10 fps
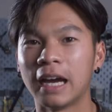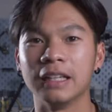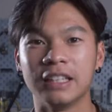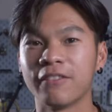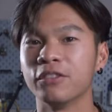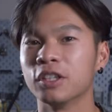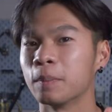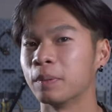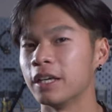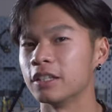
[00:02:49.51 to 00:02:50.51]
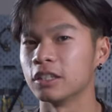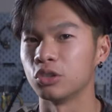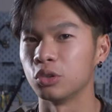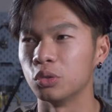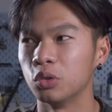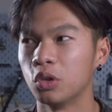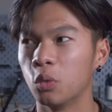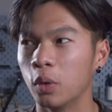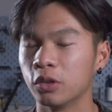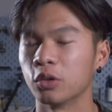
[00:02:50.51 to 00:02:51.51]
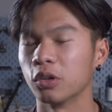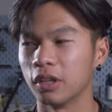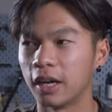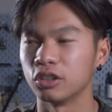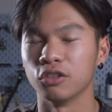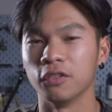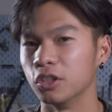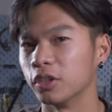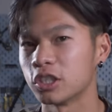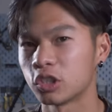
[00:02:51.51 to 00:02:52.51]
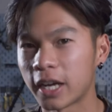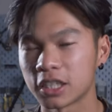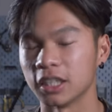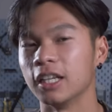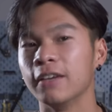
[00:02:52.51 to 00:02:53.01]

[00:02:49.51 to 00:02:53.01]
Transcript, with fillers: and it definitely plays into whether or not your video gets traction.